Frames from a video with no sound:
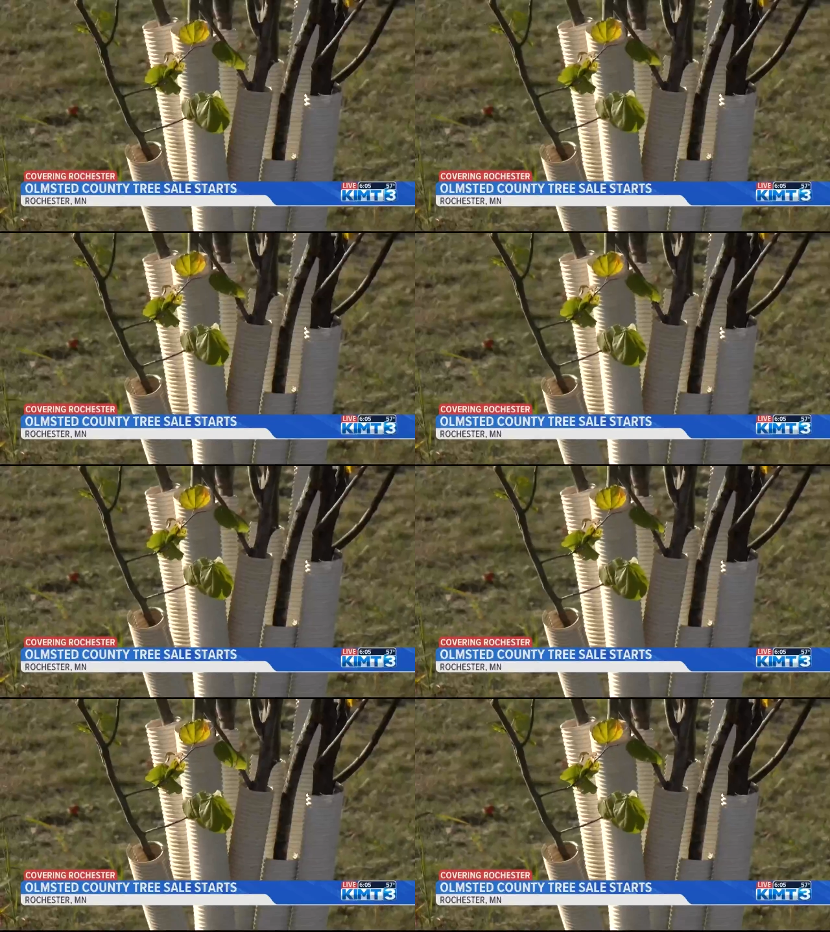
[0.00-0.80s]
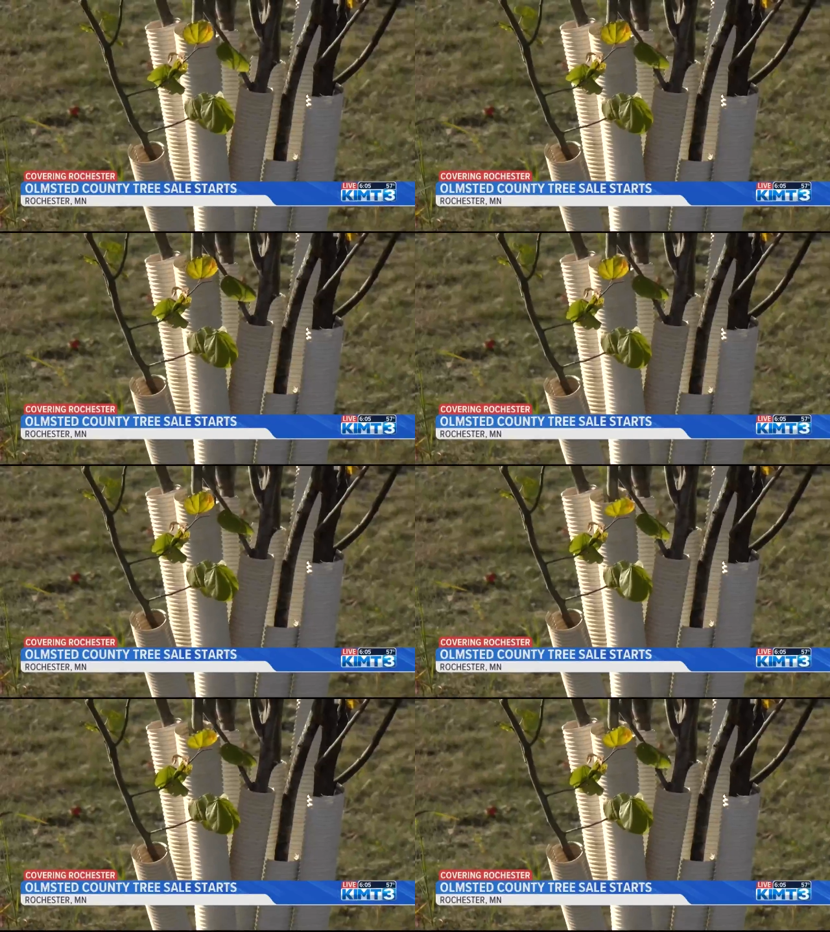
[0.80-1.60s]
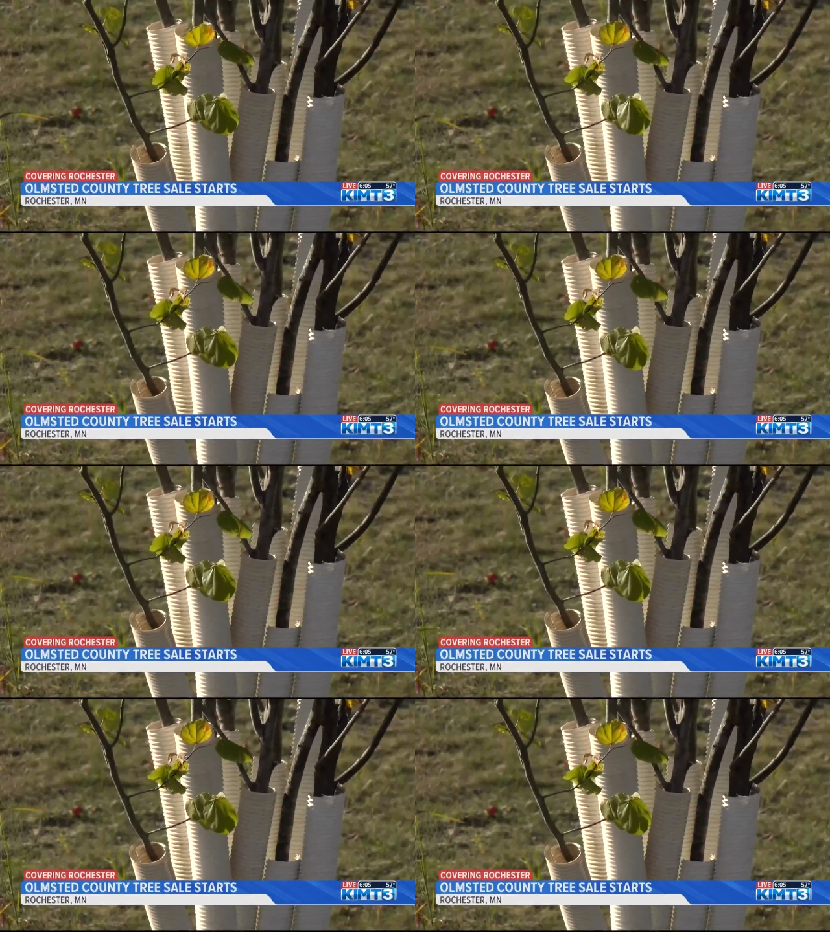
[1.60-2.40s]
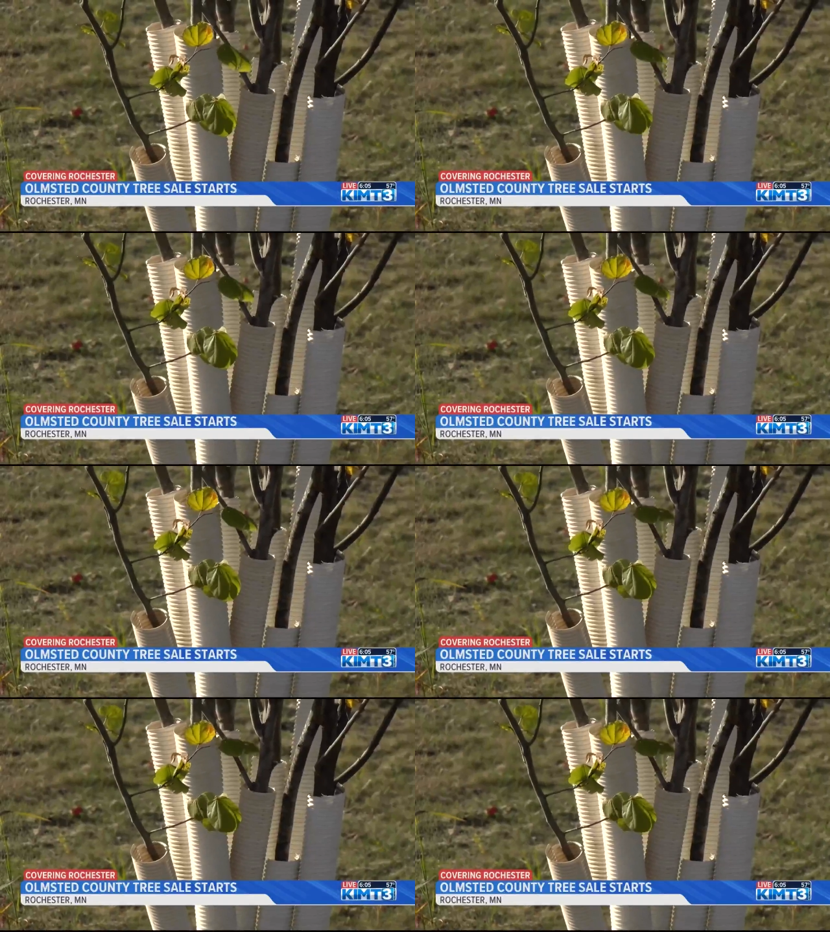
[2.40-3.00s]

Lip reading: [unreadable: no face in view]